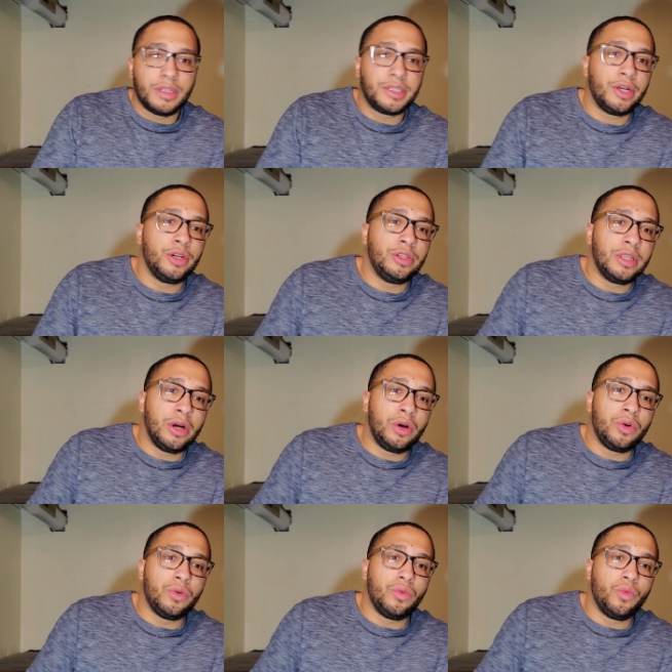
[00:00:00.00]
So, you
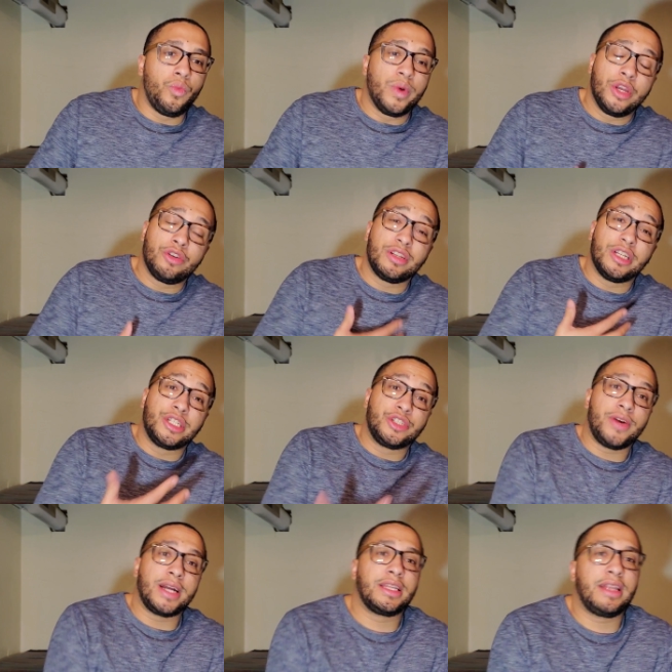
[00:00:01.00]
know, when you're
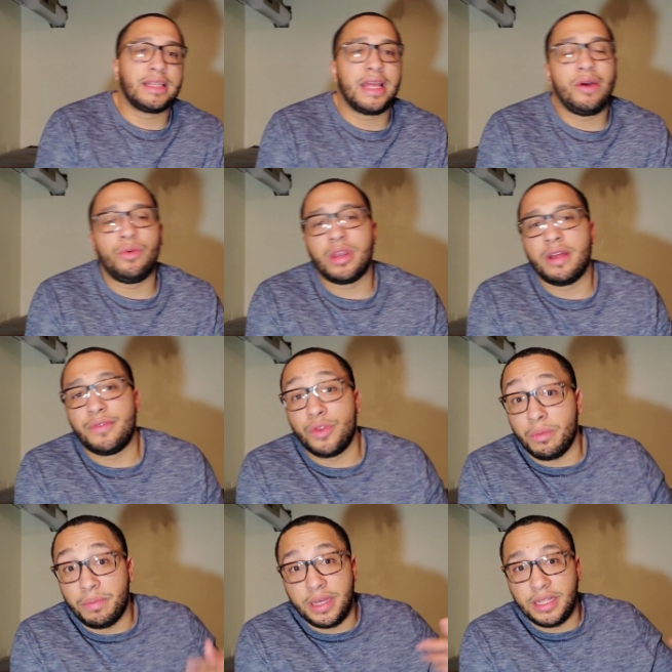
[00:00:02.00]
distracted like that, whether if
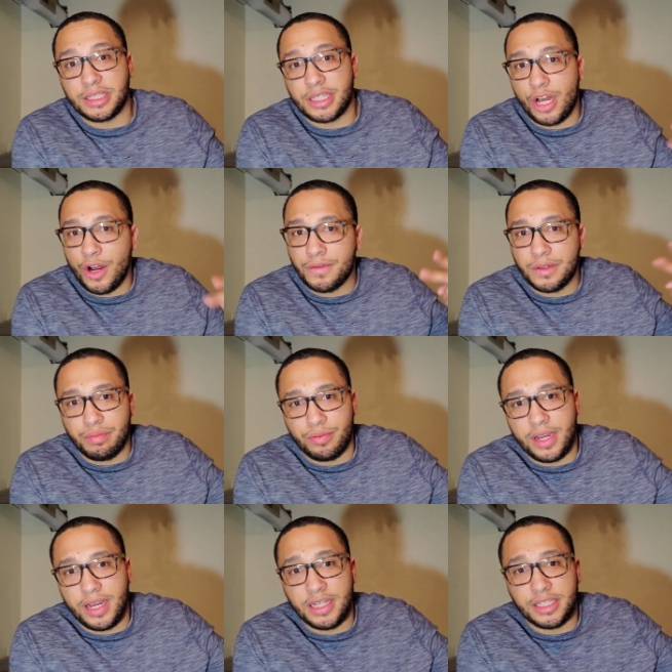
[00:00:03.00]
you're pissed off,
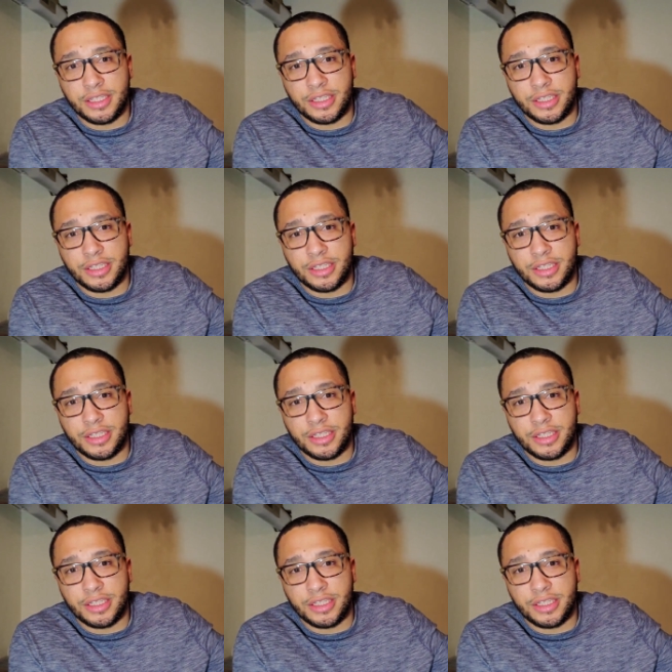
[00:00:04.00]
depressed,